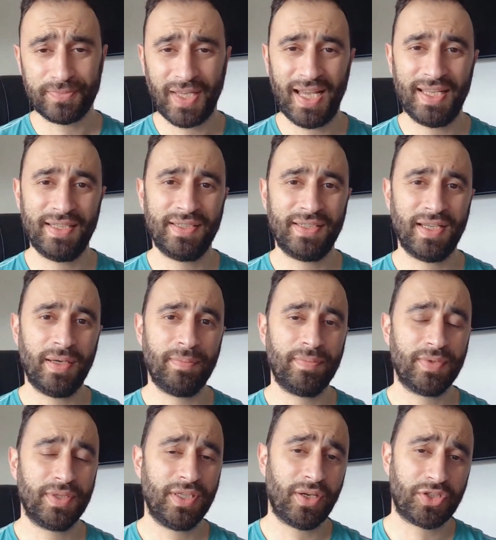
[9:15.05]
And,
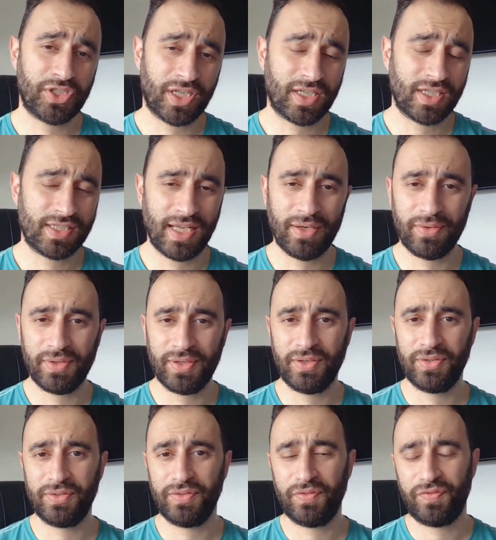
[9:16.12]
you know, check us out
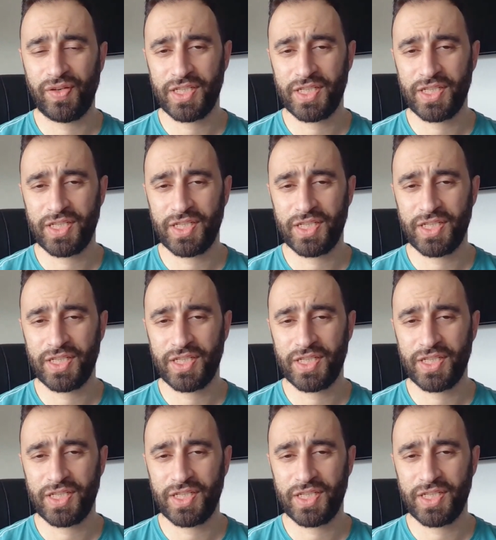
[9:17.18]
on